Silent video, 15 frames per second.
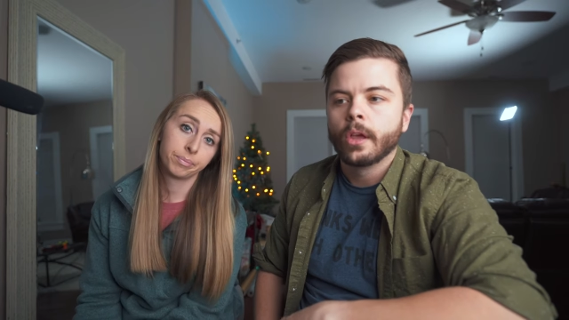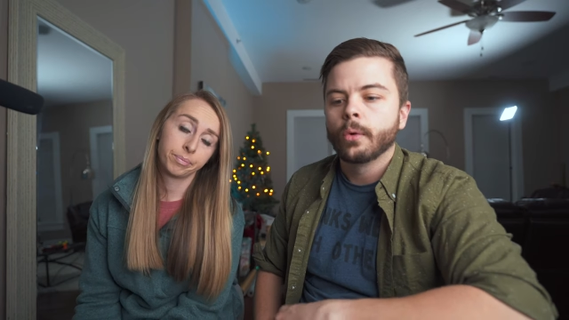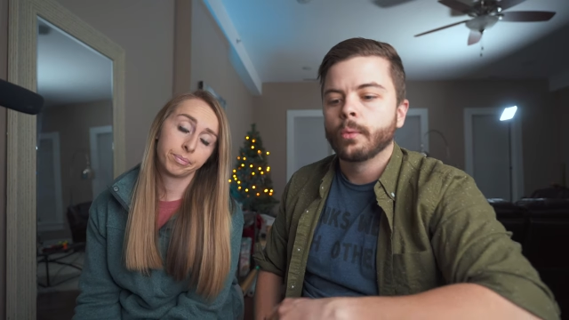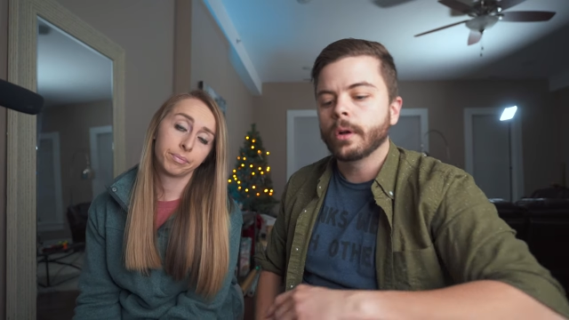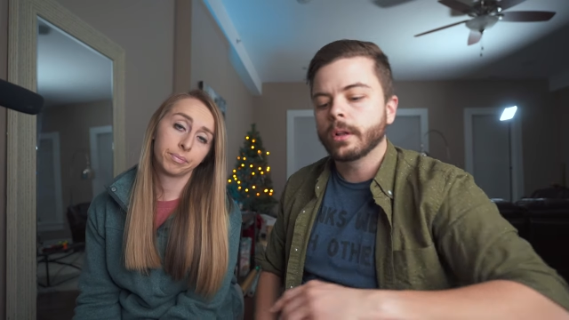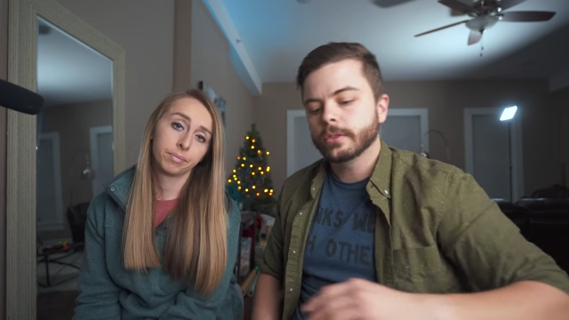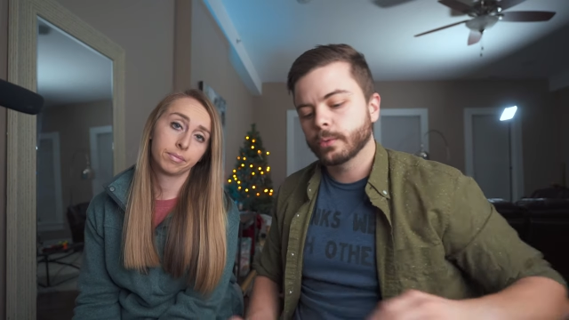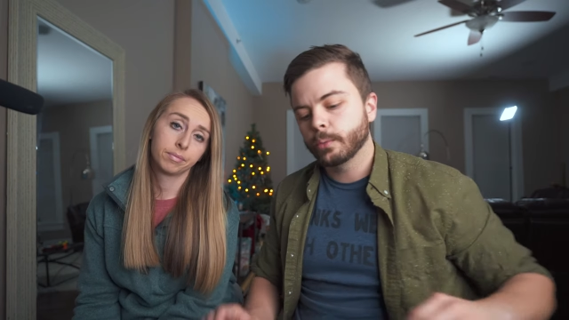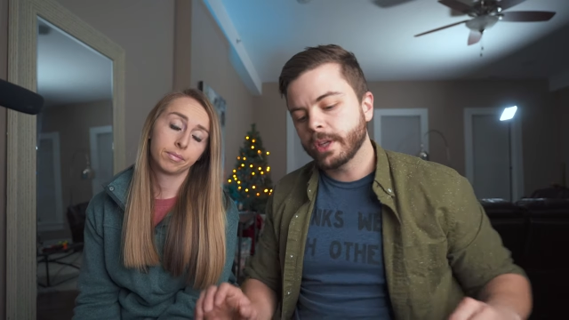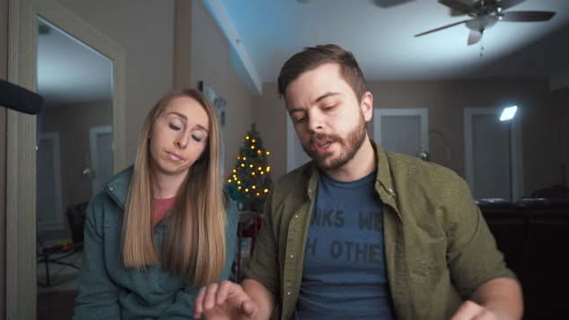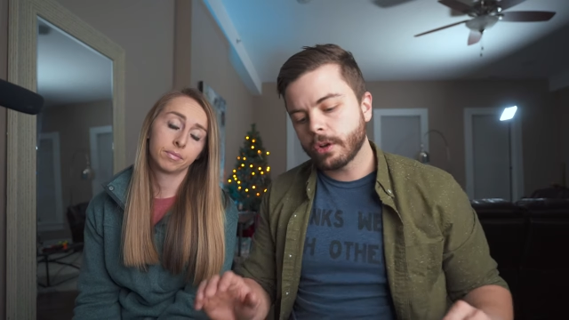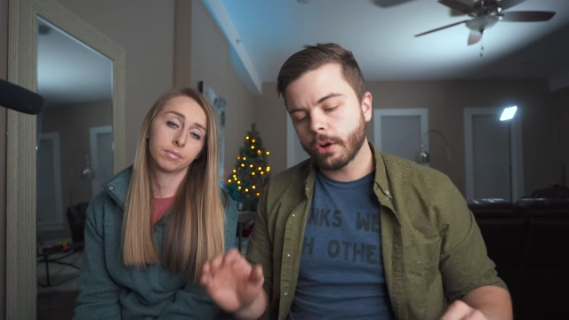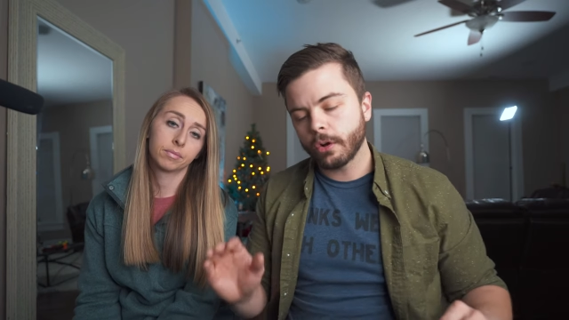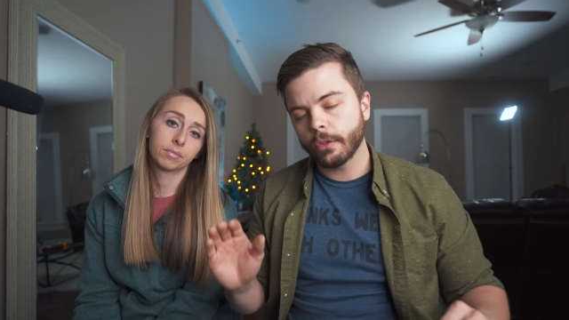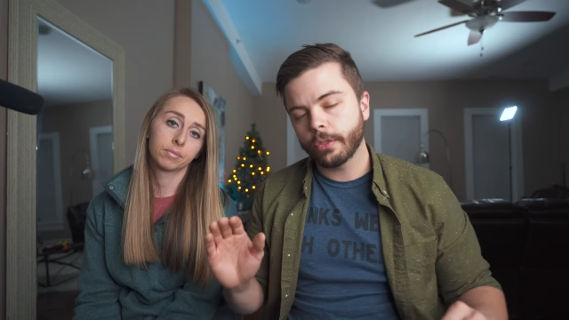Speaker 1: Well, we
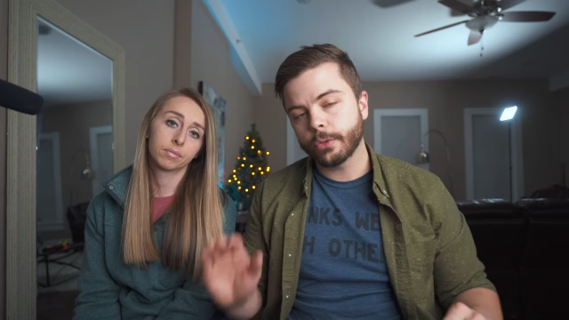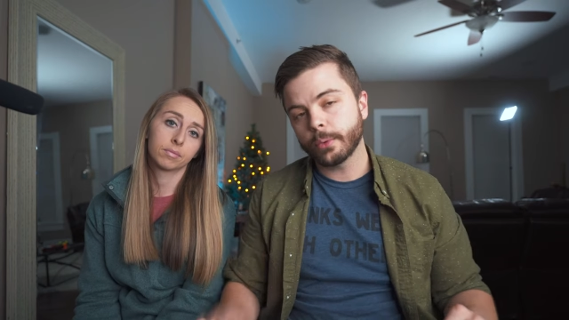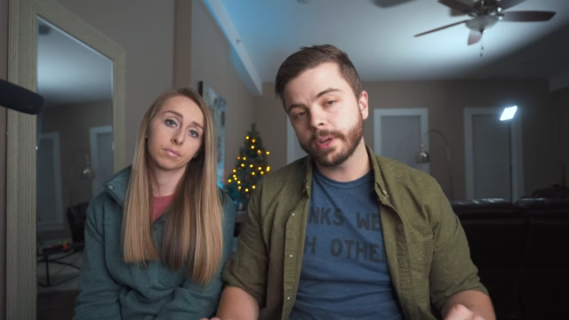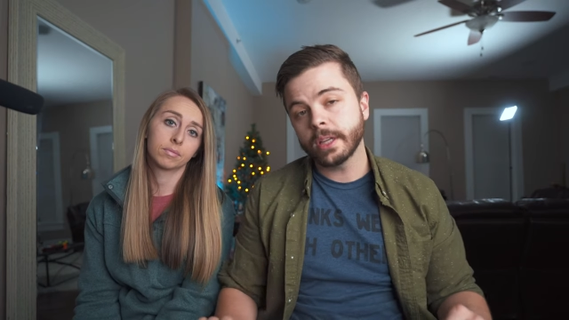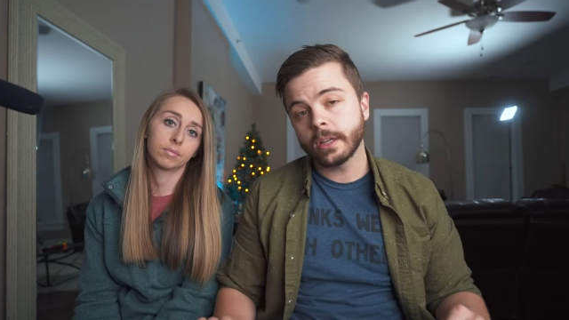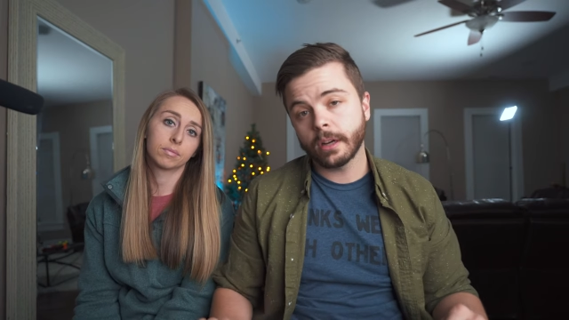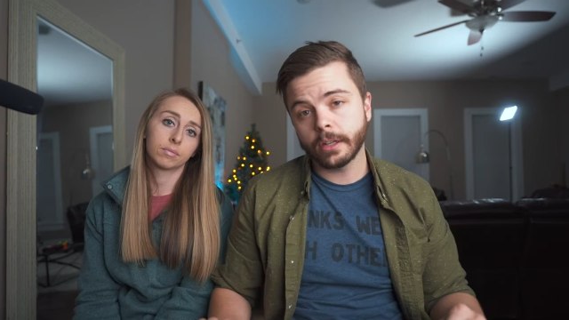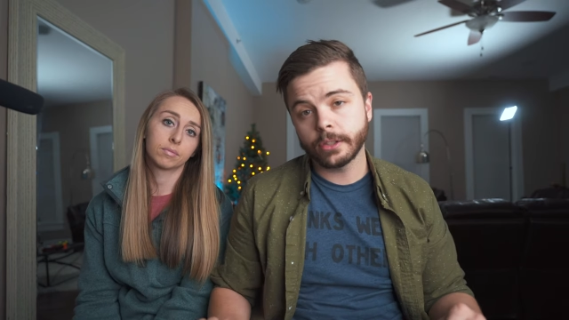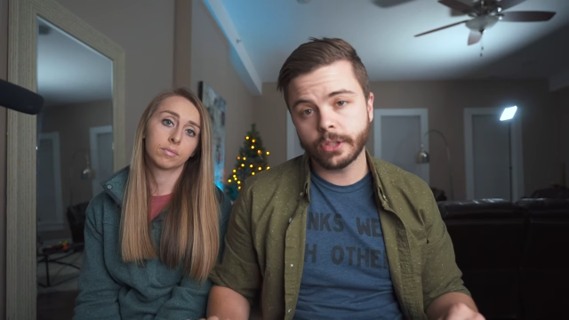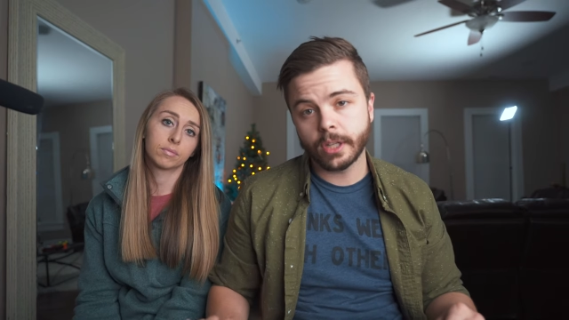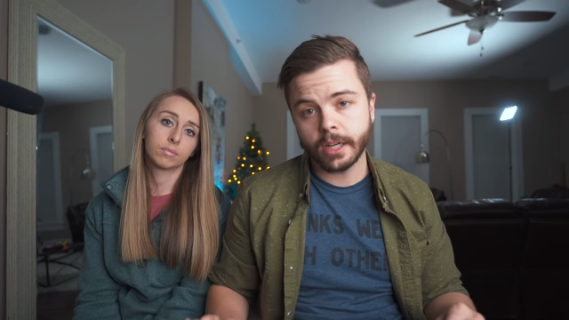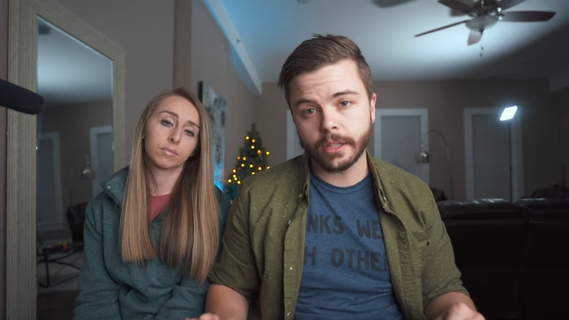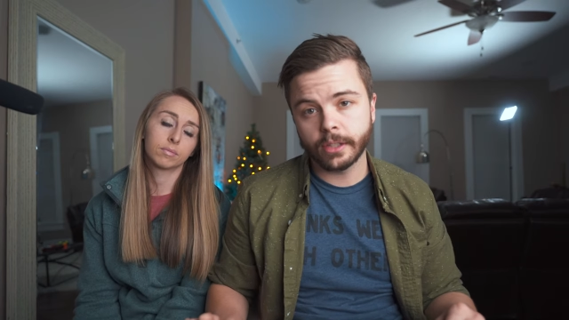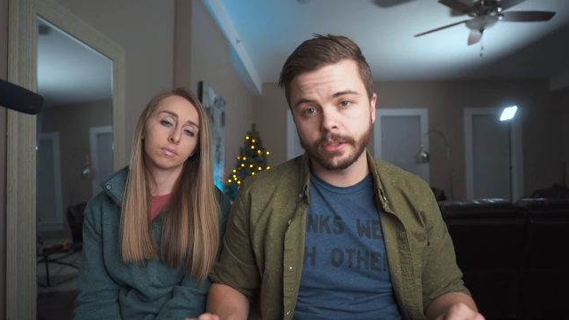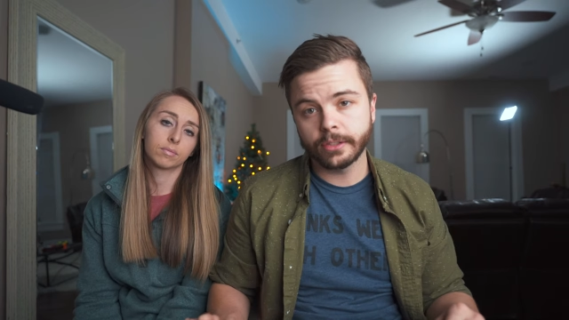called three
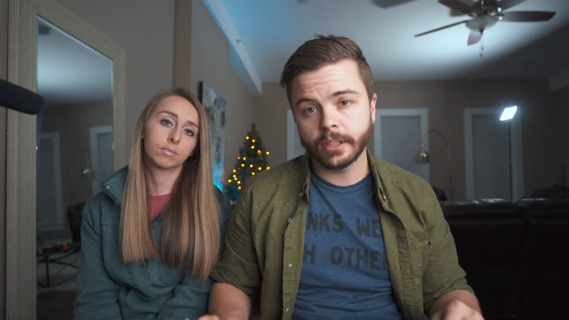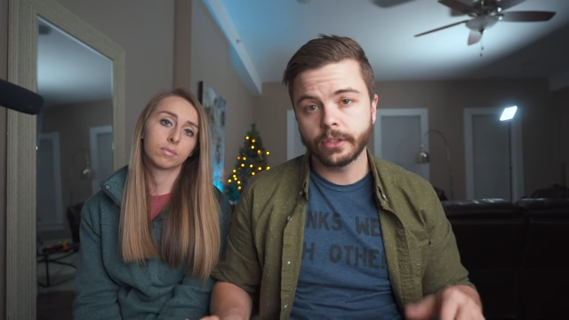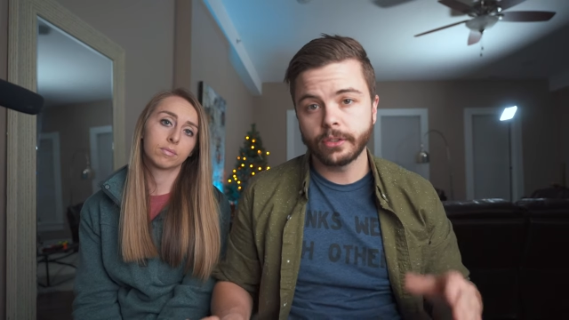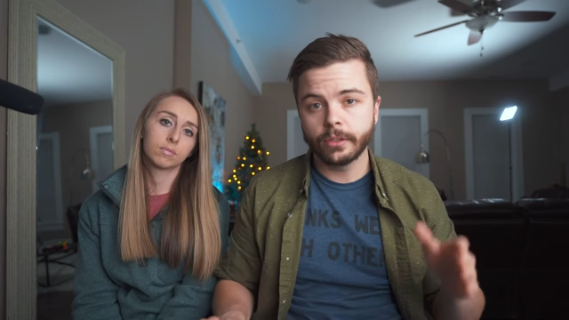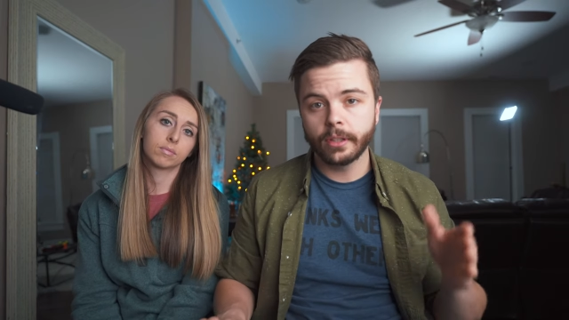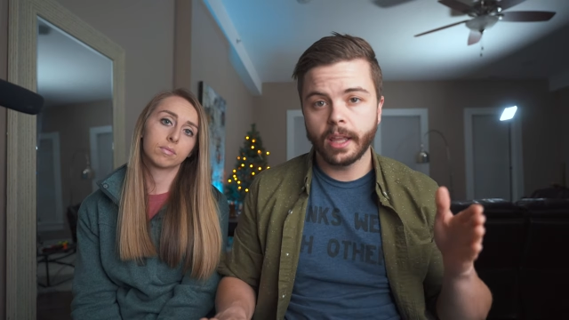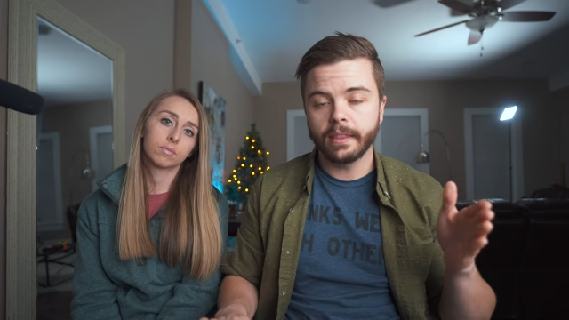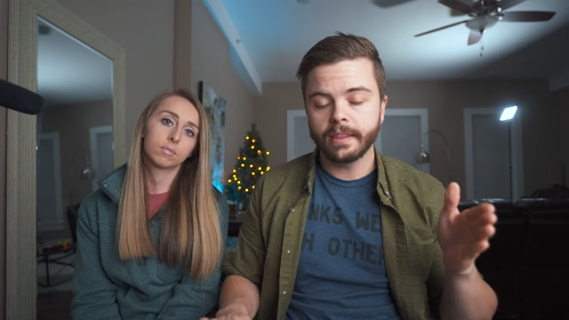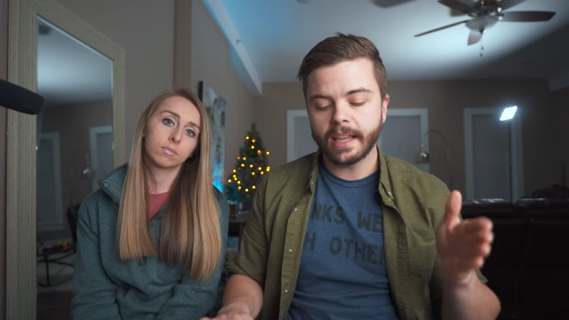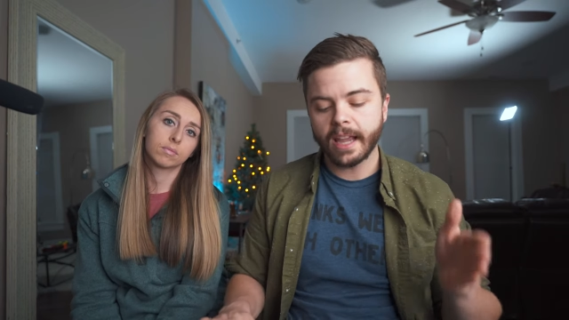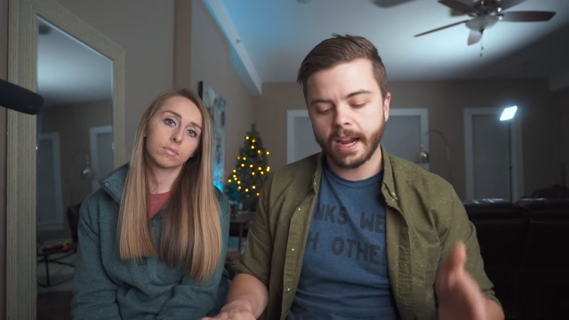contractors, and the